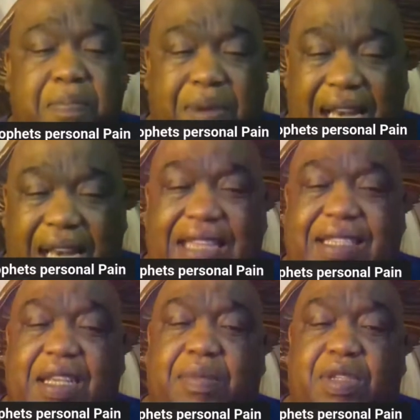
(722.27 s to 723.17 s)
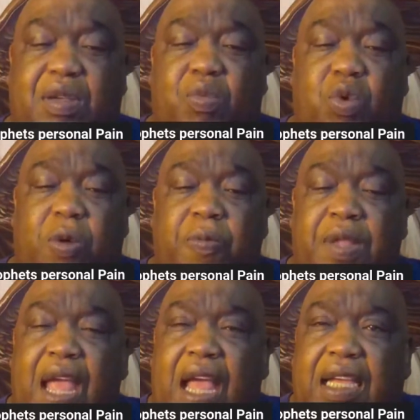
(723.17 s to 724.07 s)
placed him somewhere.
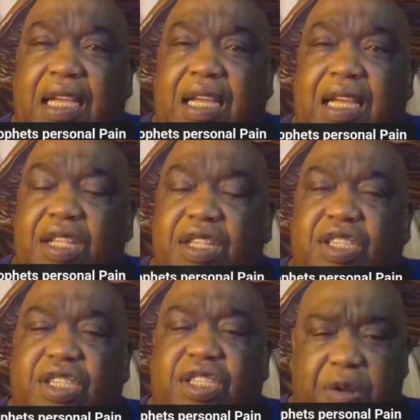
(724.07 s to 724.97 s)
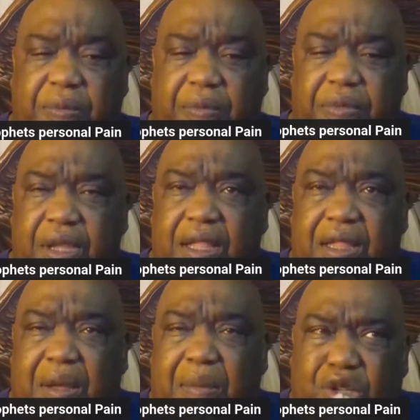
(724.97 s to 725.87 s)
Consider
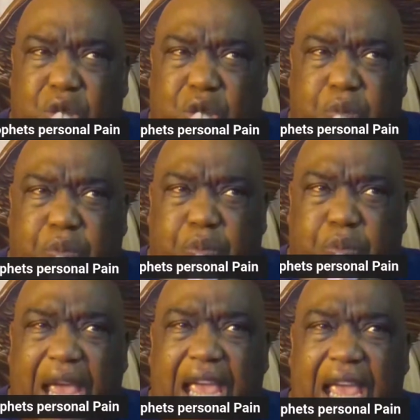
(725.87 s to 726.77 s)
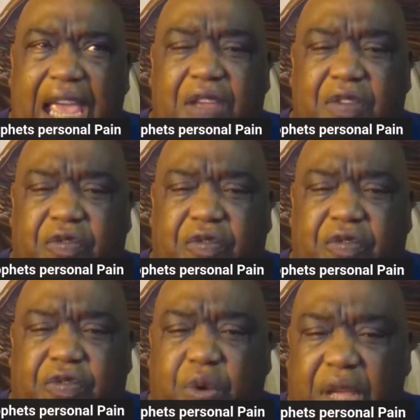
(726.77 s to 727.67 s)
the most
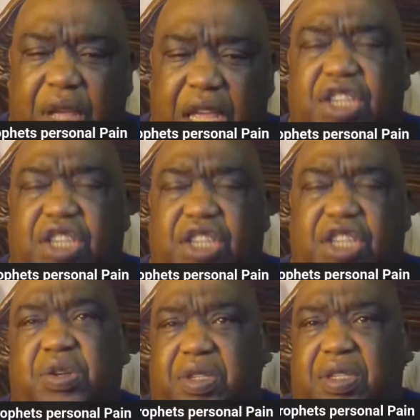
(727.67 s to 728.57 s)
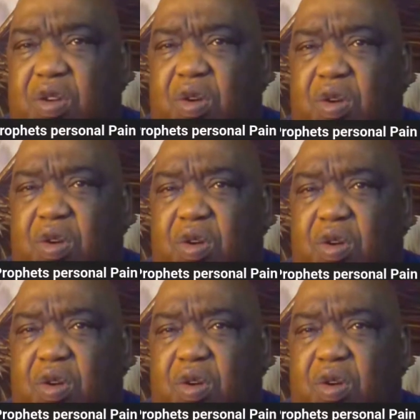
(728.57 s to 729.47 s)
painful issues
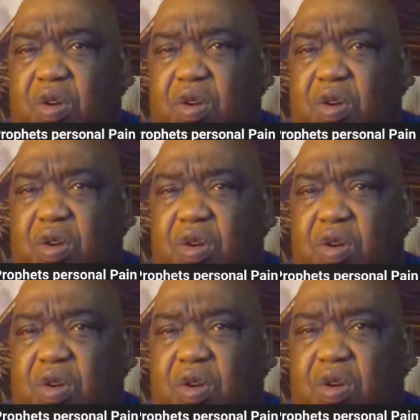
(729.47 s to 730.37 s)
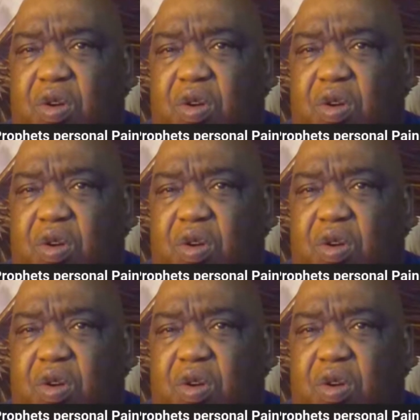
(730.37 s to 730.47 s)
in your life.